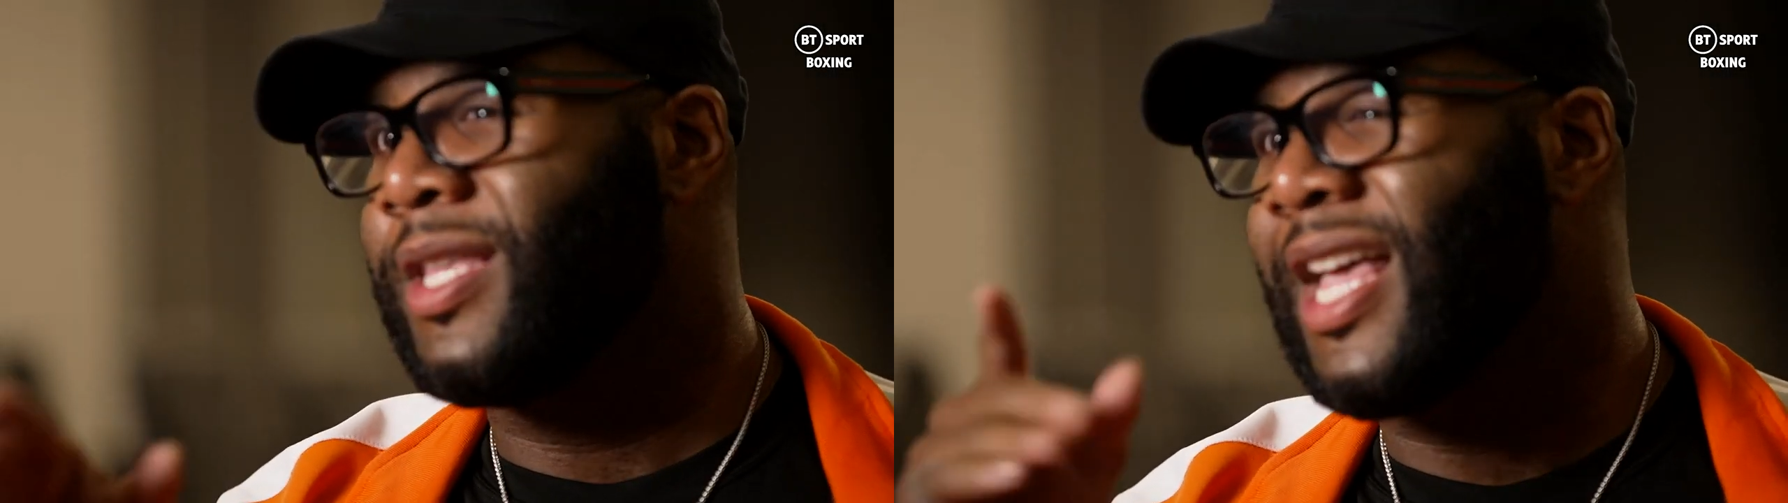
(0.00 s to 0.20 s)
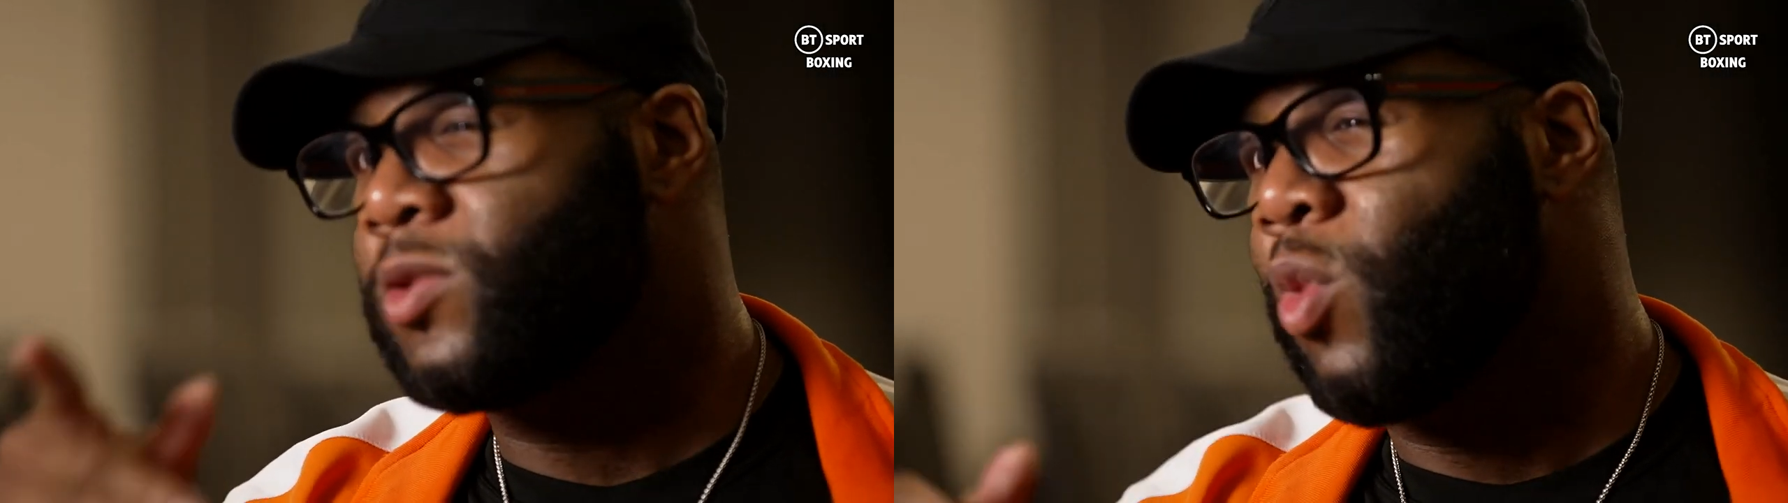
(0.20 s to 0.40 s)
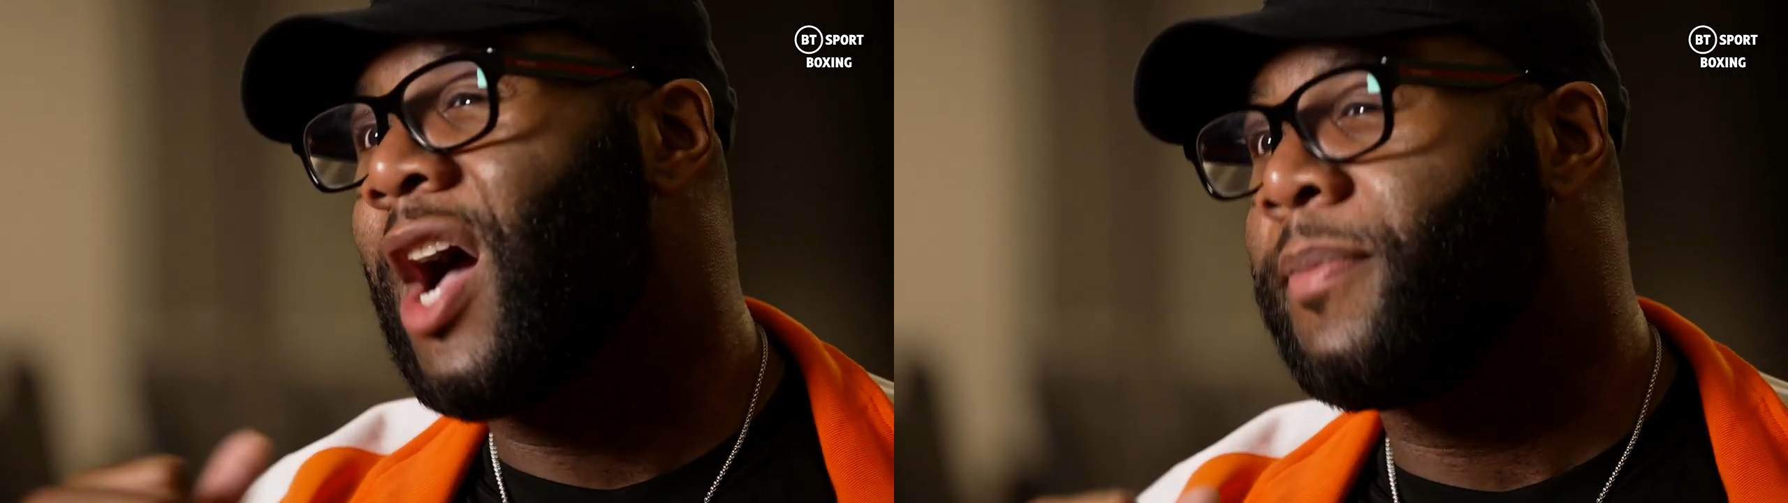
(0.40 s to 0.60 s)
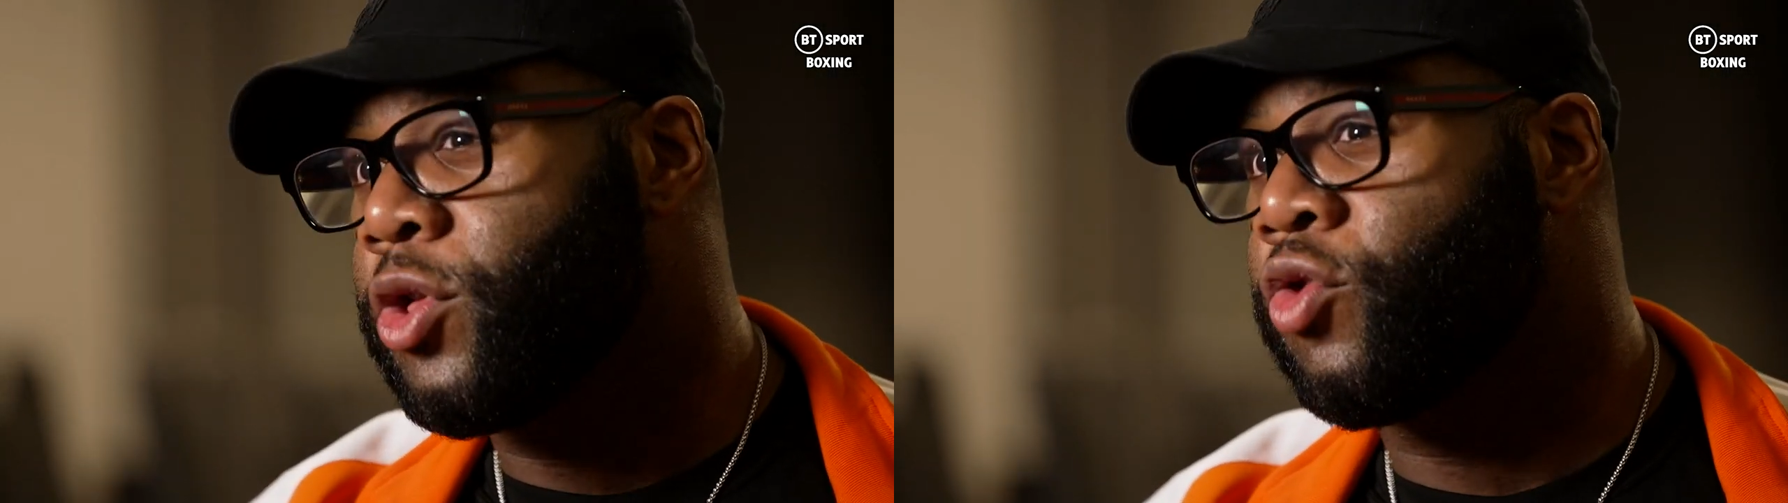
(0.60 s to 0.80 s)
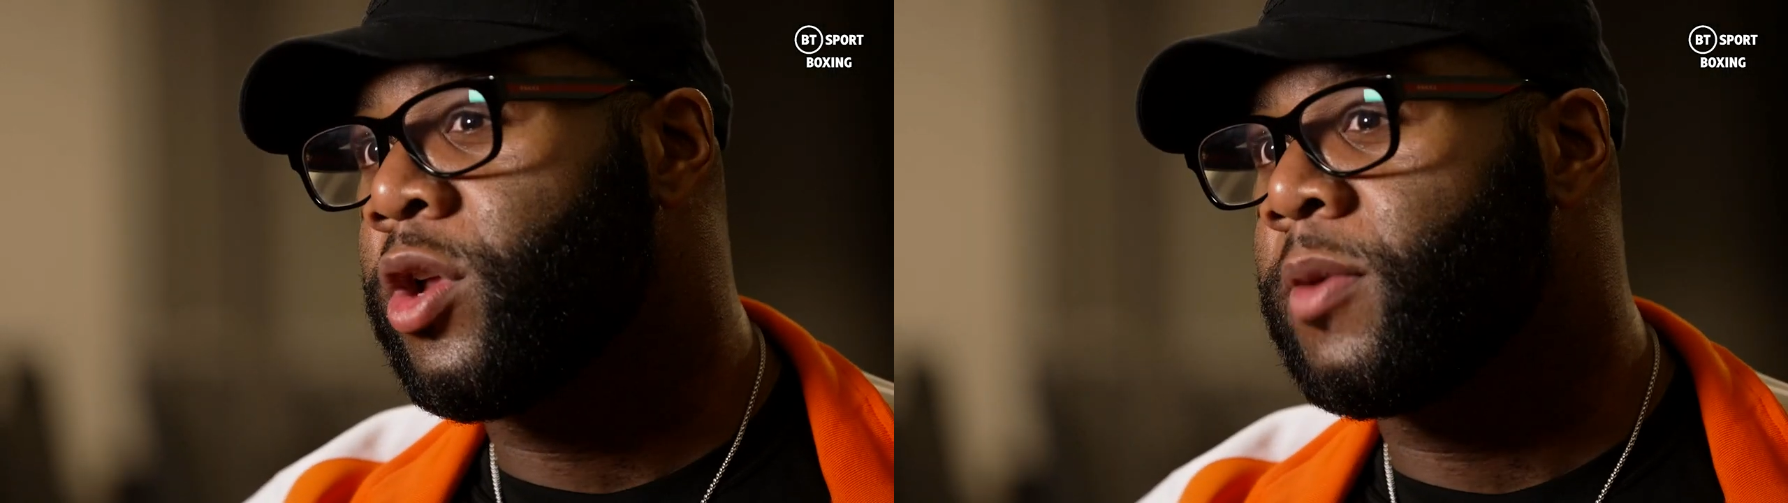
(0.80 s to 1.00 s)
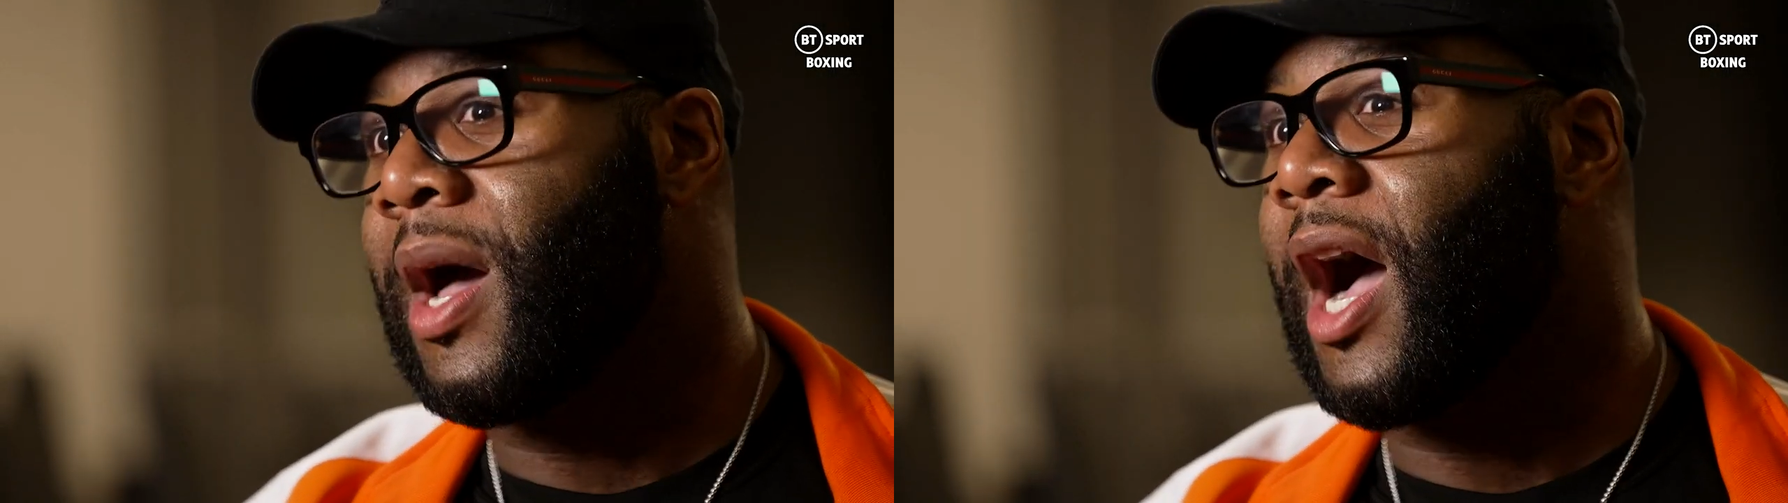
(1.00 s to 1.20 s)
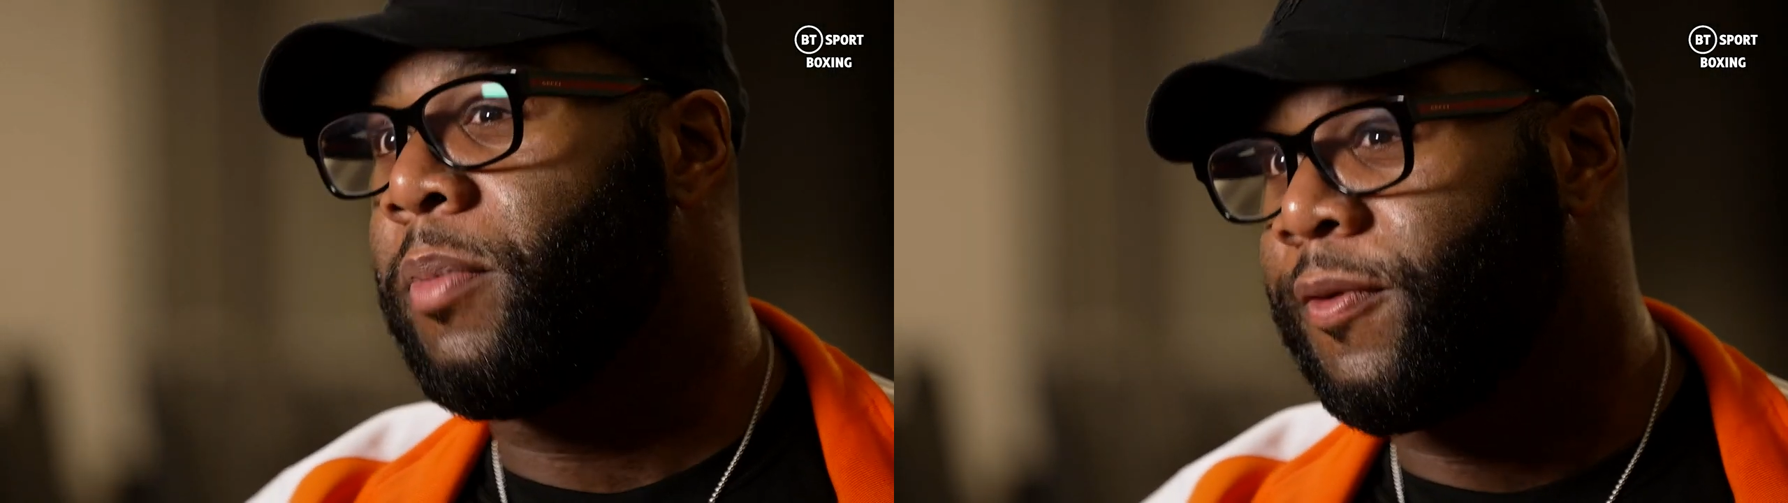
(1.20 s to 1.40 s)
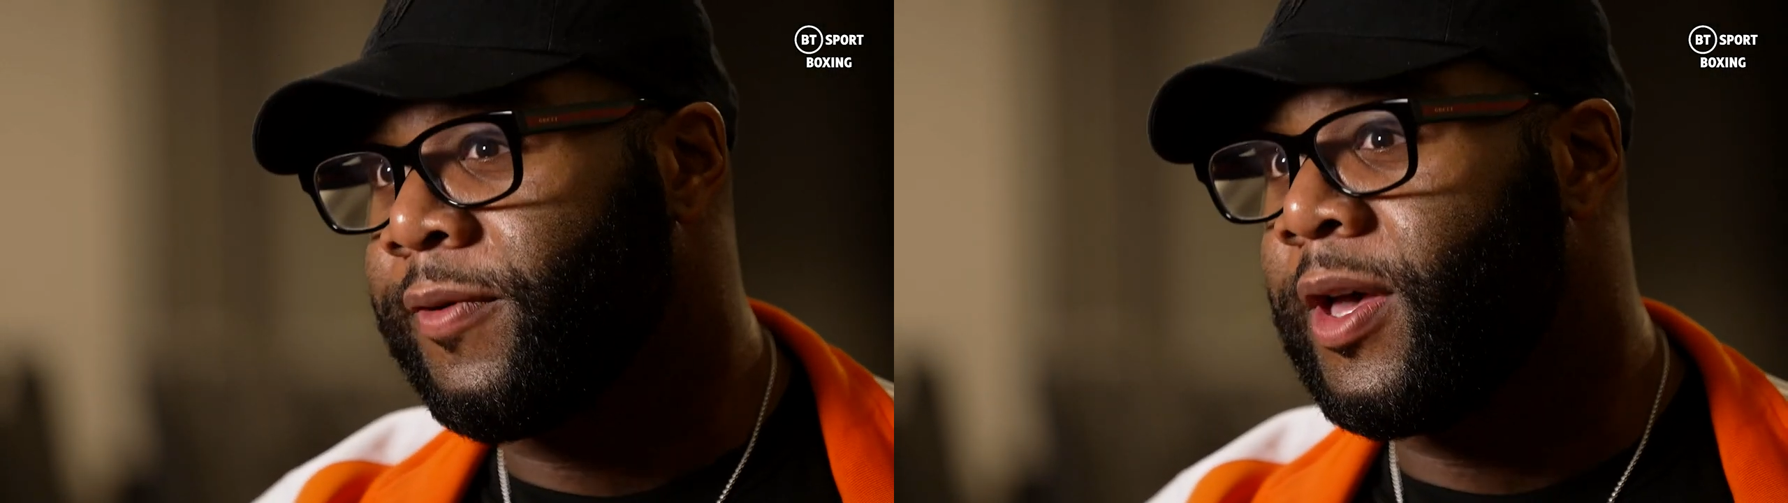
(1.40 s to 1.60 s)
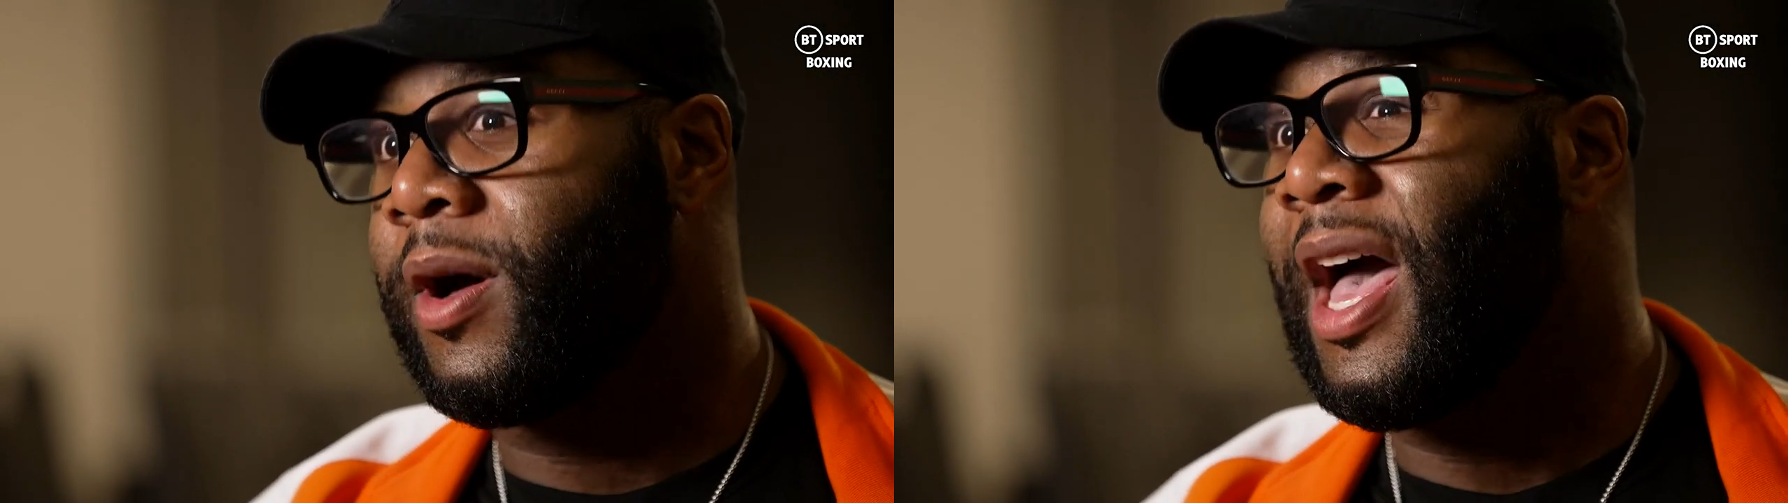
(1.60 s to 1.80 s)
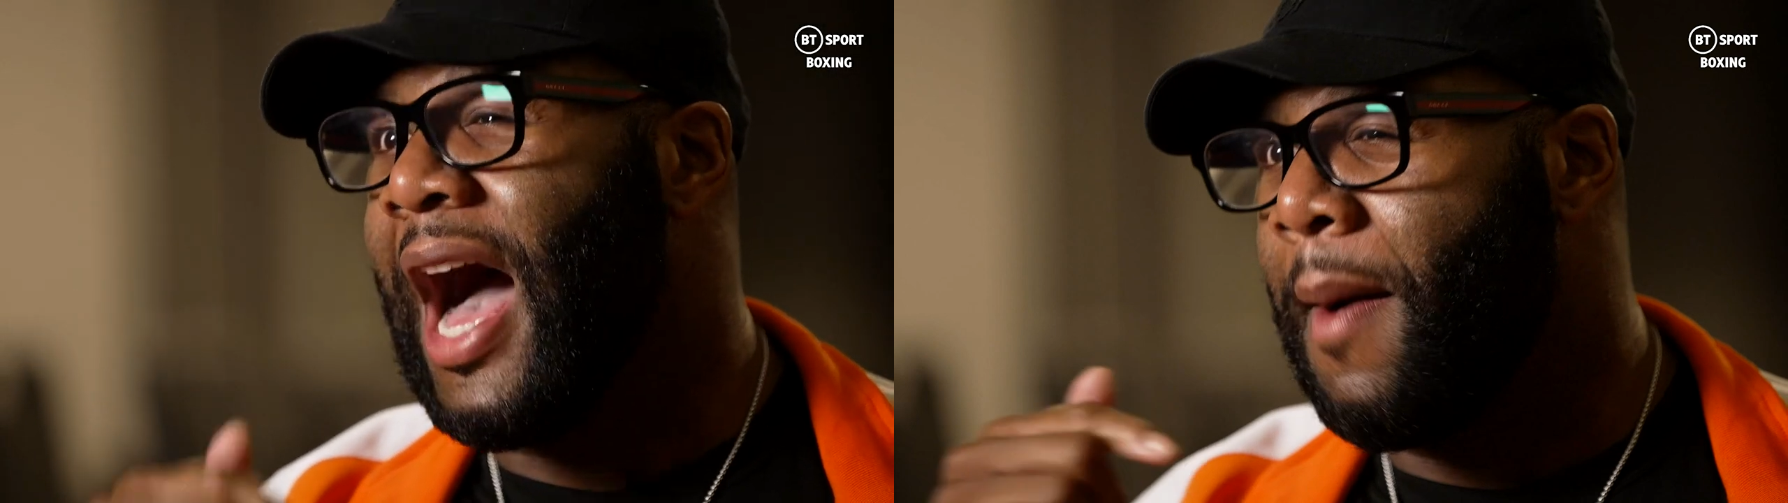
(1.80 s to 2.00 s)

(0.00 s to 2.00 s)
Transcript: And that's why I'm the dream. I prevail.